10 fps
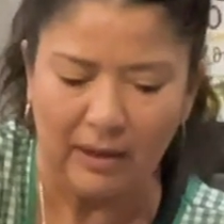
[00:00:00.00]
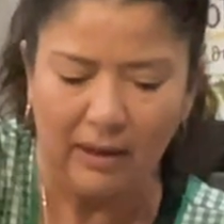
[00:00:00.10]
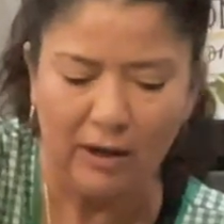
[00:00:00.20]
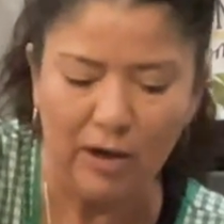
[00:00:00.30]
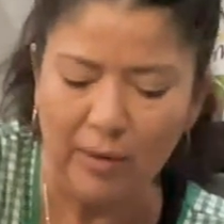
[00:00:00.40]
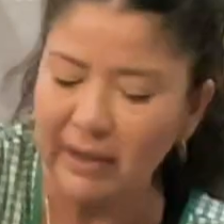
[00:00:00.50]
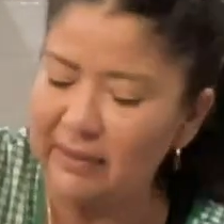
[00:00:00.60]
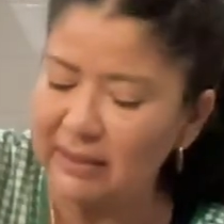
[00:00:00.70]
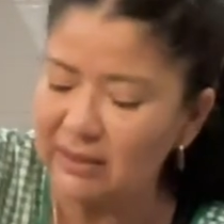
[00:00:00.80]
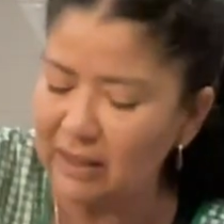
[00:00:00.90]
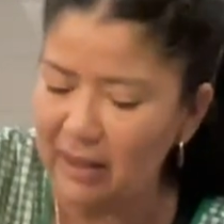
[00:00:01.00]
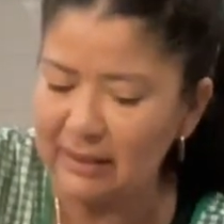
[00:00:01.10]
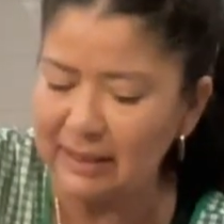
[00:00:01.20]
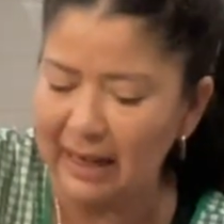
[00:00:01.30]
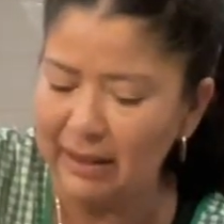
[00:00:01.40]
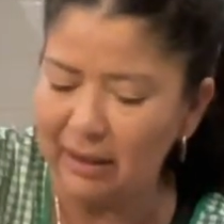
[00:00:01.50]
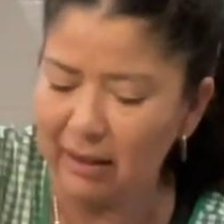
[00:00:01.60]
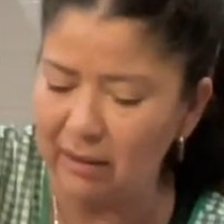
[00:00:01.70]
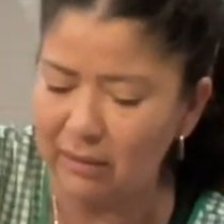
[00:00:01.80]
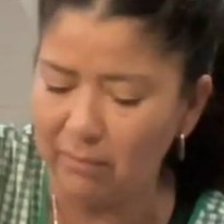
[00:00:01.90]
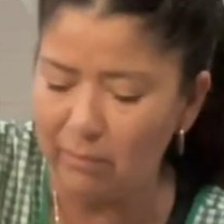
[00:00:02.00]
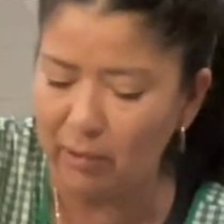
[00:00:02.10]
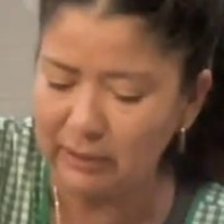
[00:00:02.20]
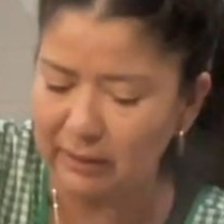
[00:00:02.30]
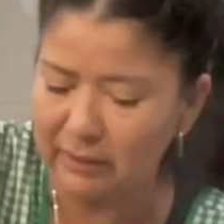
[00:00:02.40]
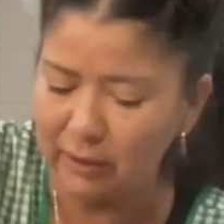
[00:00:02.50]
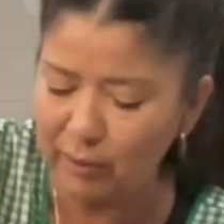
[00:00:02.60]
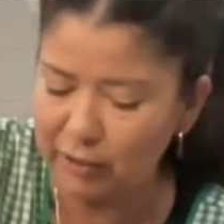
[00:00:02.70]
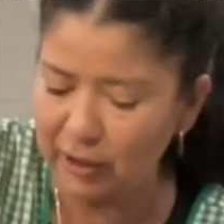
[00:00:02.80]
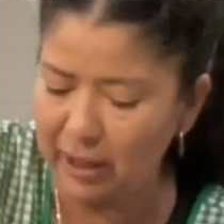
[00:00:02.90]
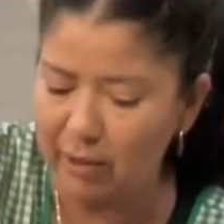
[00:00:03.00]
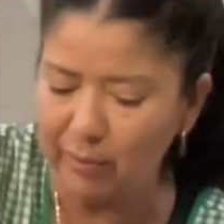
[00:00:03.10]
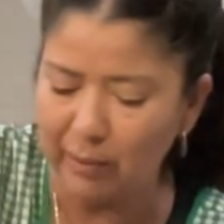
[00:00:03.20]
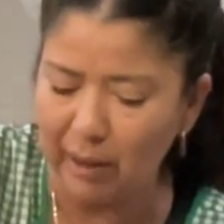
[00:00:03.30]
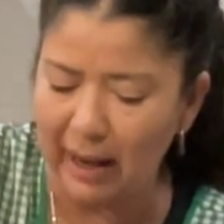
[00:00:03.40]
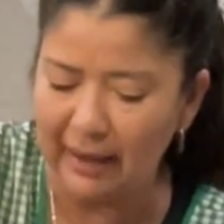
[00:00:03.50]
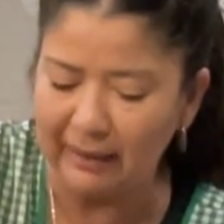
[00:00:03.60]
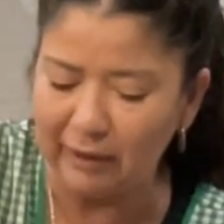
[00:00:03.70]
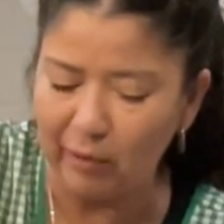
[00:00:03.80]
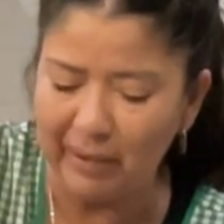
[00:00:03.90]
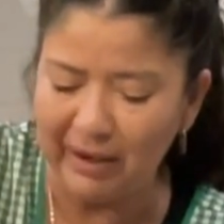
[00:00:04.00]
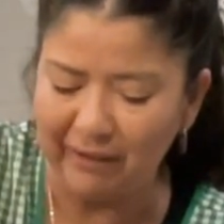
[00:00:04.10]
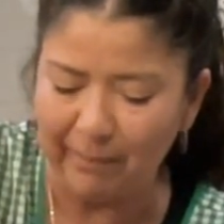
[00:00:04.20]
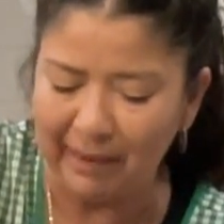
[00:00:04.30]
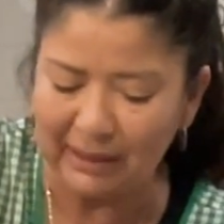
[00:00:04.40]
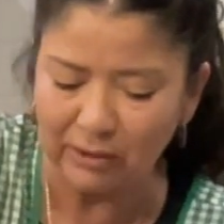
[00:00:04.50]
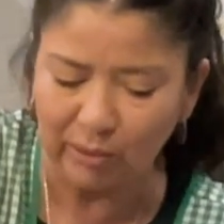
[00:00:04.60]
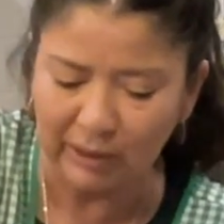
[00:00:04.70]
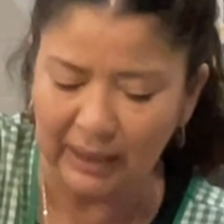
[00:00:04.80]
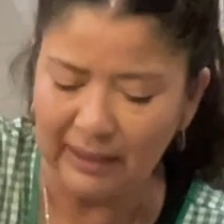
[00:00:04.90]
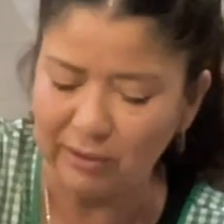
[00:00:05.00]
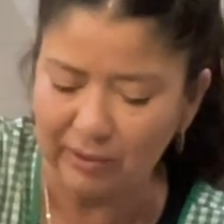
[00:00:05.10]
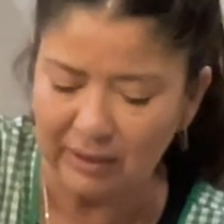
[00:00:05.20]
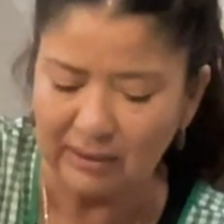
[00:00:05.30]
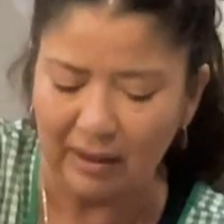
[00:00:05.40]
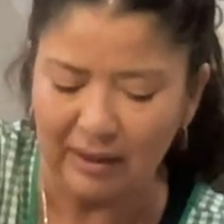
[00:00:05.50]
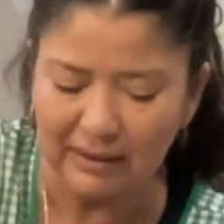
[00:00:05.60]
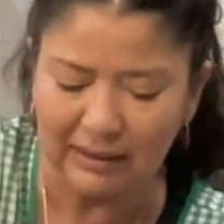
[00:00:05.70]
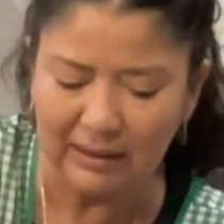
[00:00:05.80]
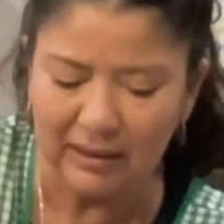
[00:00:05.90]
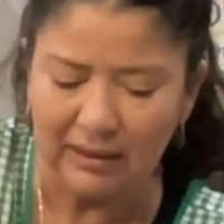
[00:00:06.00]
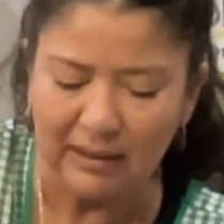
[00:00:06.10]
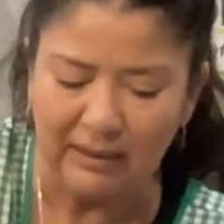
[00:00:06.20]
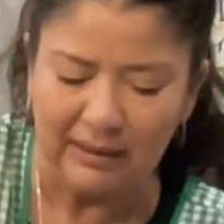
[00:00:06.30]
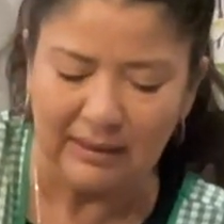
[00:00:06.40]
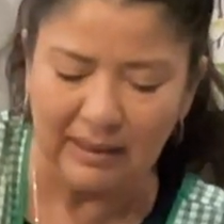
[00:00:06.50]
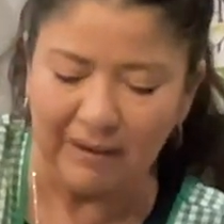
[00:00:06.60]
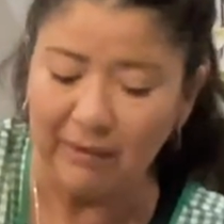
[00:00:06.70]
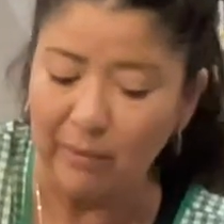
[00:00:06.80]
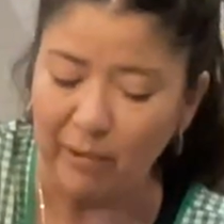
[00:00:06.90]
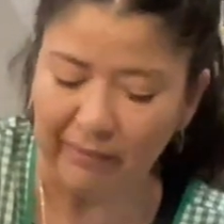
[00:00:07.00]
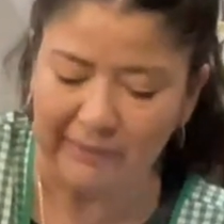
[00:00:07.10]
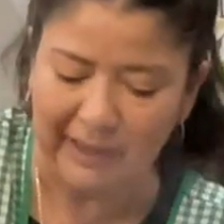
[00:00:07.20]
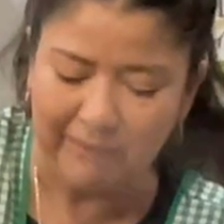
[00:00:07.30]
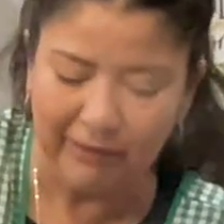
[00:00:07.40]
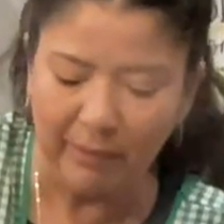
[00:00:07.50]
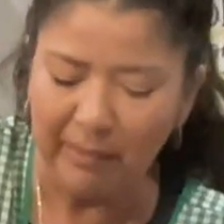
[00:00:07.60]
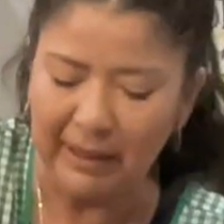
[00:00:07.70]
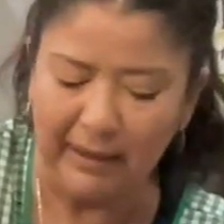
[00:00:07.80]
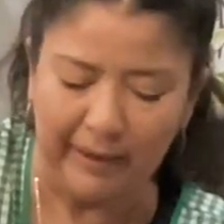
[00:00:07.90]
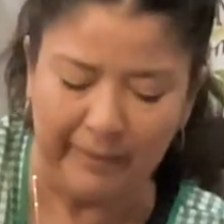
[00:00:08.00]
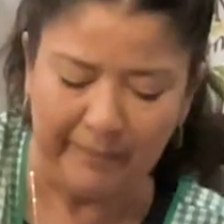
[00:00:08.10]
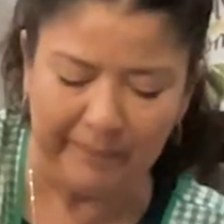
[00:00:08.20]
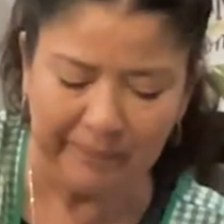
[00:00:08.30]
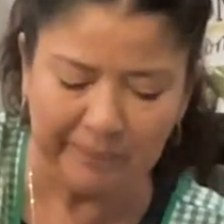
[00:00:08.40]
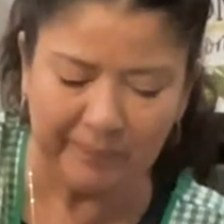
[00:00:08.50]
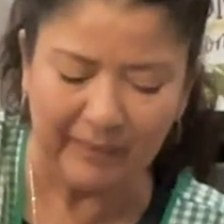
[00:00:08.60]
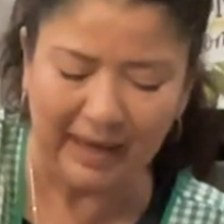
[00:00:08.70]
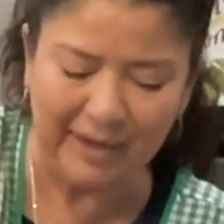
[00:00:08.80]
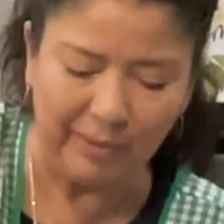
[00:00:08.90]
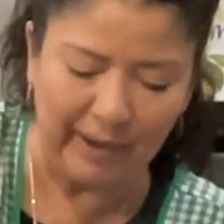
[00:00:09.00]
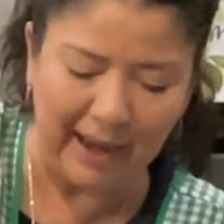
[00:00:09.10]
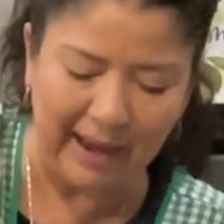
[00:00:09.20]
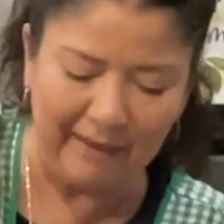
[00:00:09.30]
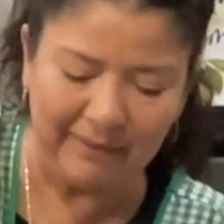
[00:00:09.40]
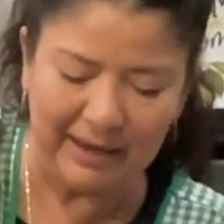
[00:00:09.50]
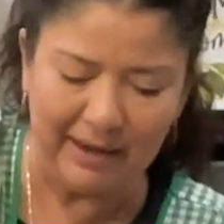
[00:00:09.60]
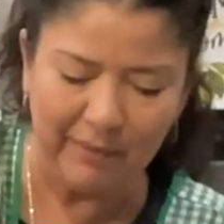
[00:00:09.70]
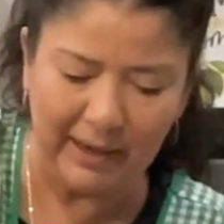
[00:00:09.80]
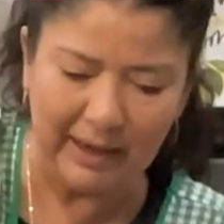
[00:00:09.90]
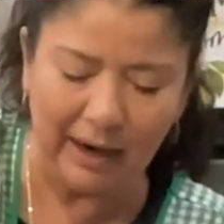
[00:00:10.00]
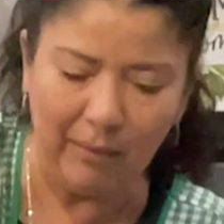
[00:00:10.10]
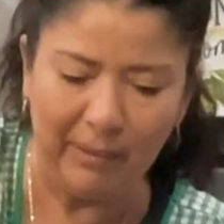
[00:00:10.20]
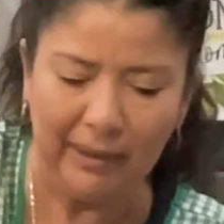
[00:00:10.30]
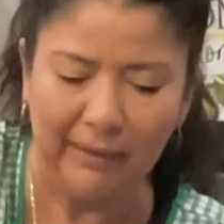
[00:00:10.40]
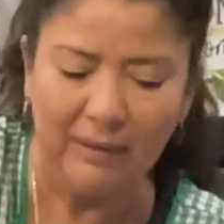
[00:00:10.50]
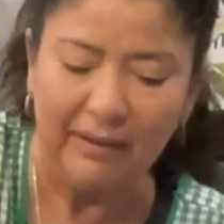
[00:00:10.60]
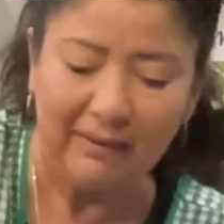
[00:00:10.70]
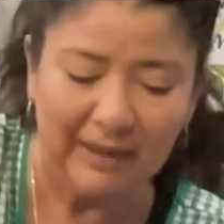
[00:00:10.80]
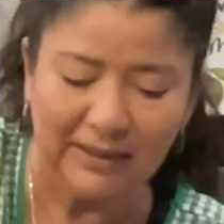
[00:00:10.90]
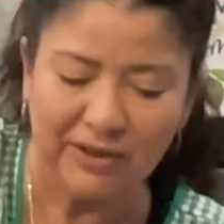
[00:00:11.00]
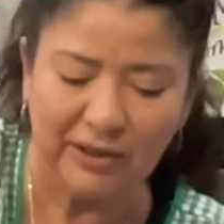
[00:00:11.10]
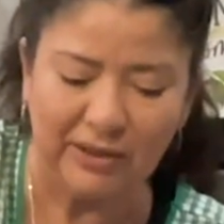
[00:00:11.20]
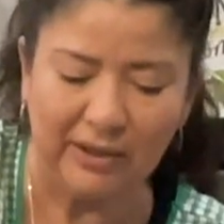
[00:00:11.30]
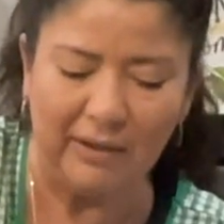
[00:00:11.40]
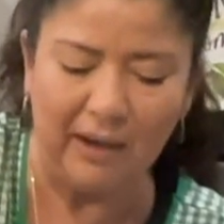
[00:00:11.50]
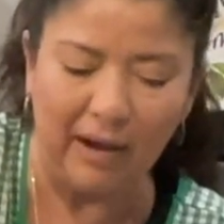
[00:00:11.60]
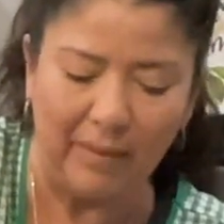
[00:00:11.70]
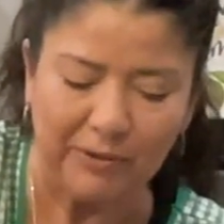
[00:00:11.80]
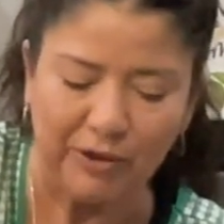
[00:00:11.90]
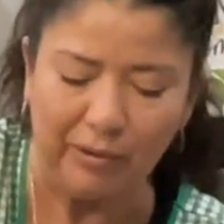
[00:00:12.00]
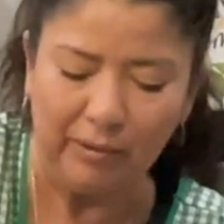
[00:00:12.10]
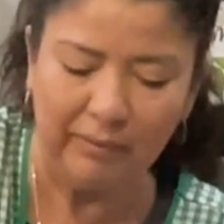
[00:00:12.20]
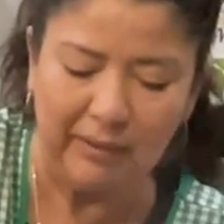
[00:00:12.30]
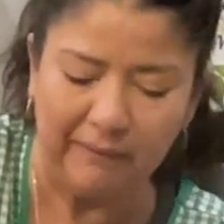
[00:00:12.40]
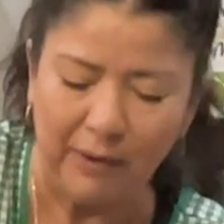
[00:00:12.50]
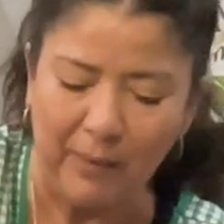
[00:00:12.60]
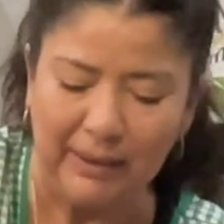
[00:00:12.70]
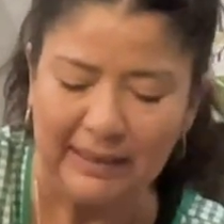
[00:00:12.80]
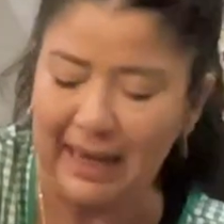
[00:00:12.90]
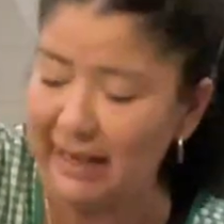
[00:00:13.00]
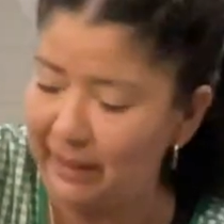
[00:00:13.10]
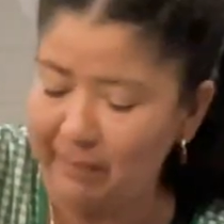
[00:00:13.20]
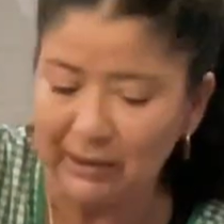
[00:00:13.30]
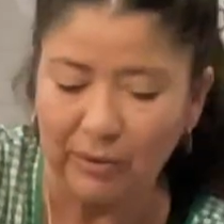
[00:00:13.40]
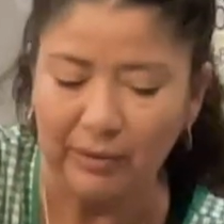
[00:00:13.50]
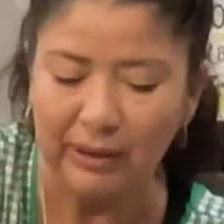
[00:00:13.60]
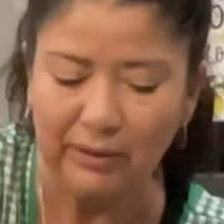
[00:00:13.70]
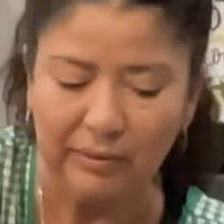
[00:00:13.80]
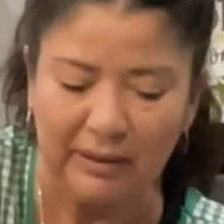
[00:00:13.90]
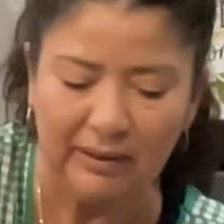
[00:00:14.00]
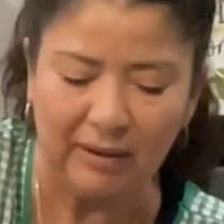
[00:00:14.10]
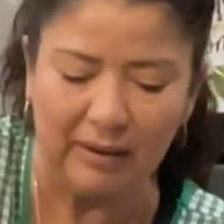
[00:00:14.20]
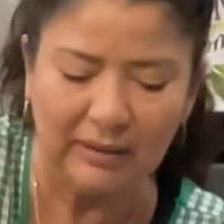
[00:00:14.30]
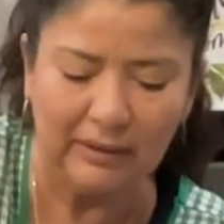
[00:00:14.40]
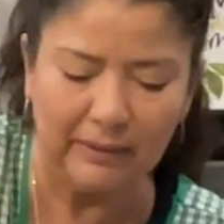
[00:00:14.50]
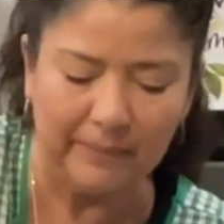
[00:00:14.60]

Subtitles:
And you know, in the sauce, usually you add a little bit of epazote to the sauce to give it more flavor, but I don't have any right now, but that's just an optional if you want to add epazote to the sauce.